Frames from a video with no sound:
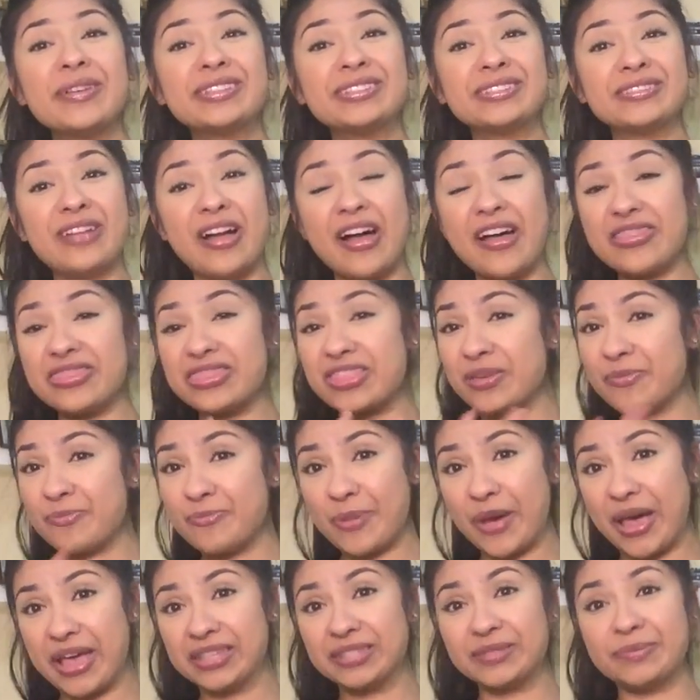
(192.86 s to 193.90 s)
is not the
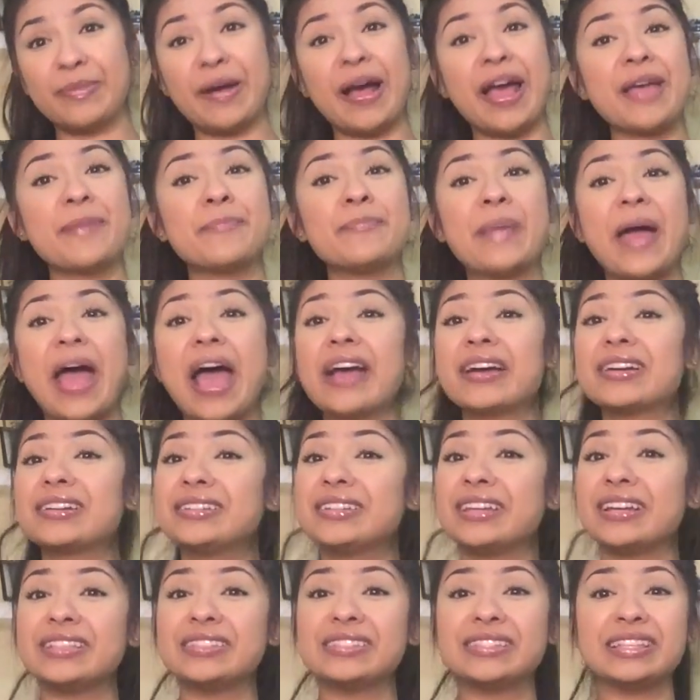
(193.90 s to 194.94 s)
best. My back
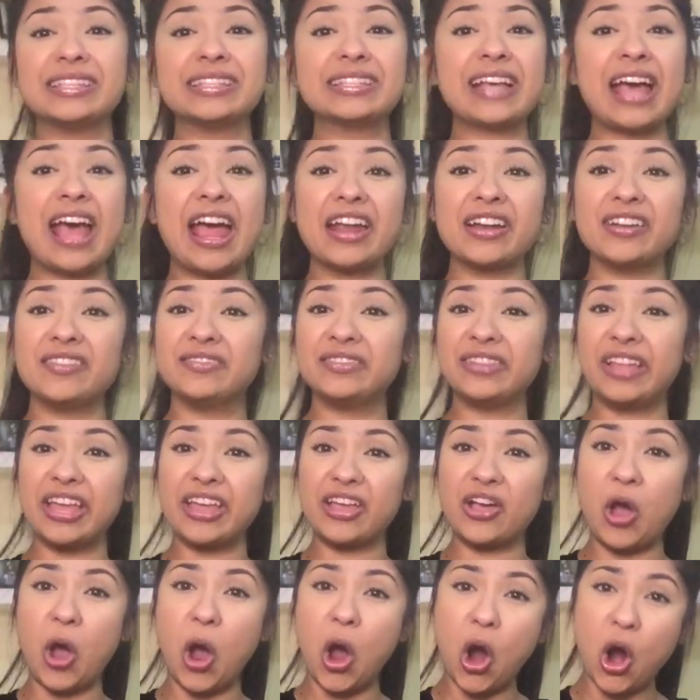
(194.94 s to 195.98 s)
does this kind of
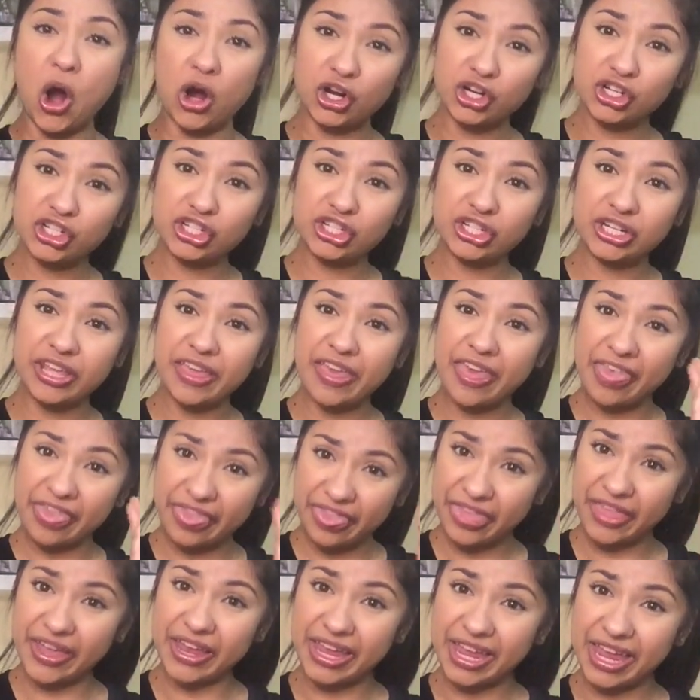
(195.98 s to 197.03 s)
arch
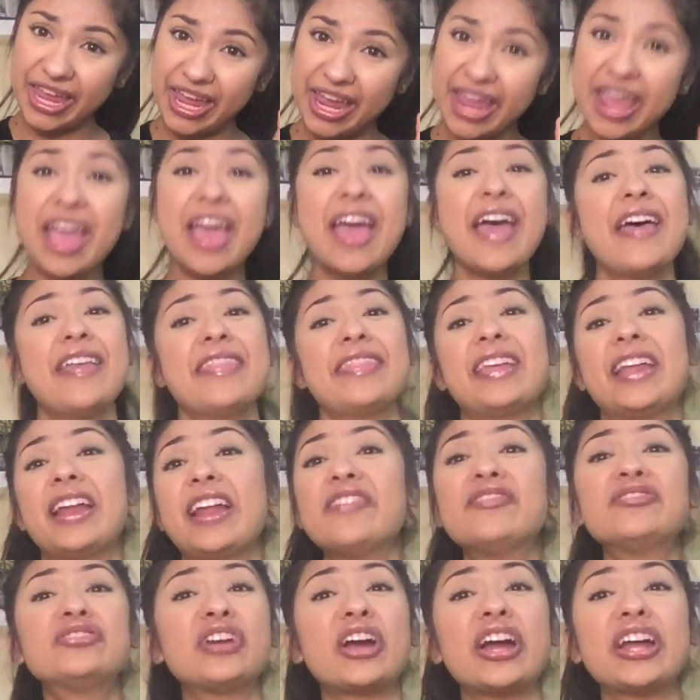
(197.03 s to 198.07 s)
thingy that
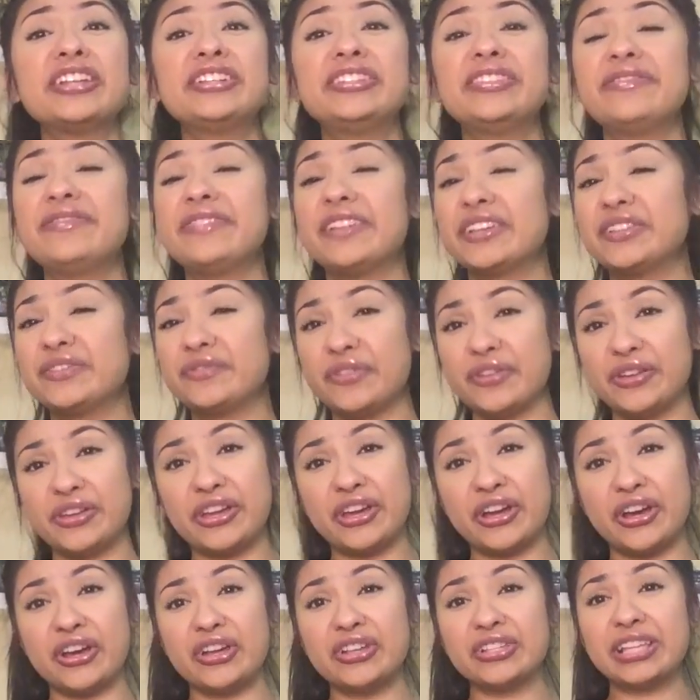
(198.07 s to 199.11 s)
I've tried to fix for
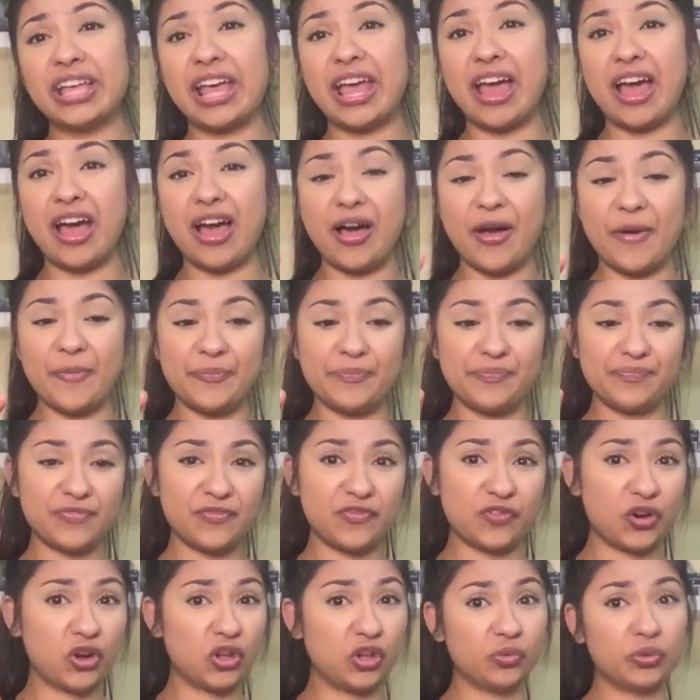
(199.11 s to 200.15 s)
years.
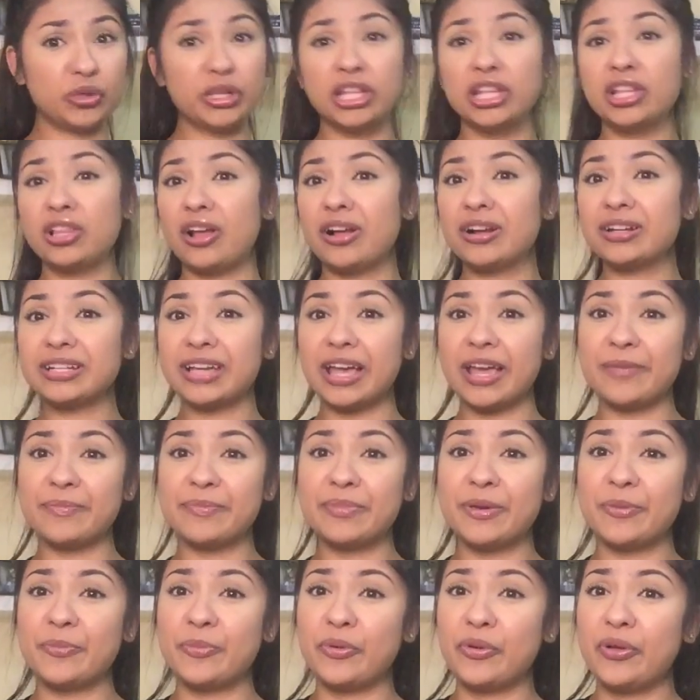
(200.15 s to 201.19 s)
For a really long time,
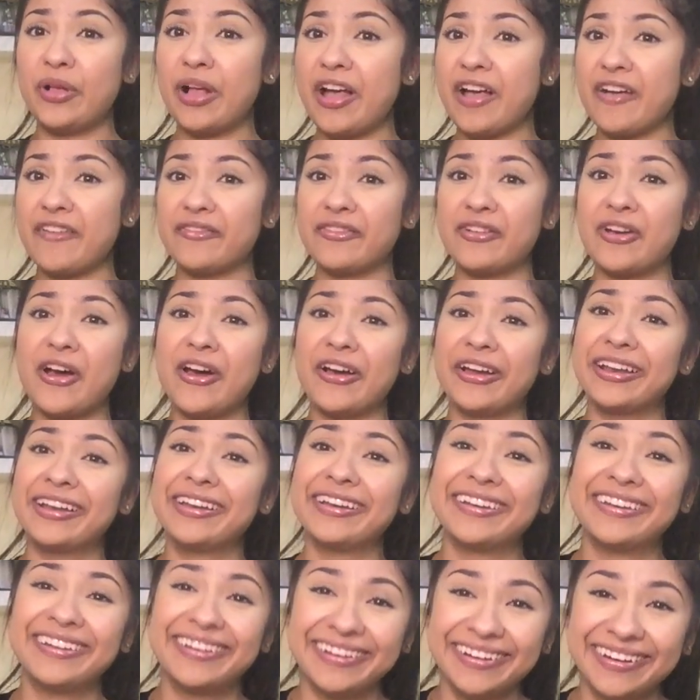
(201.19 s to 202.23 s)
people have gotten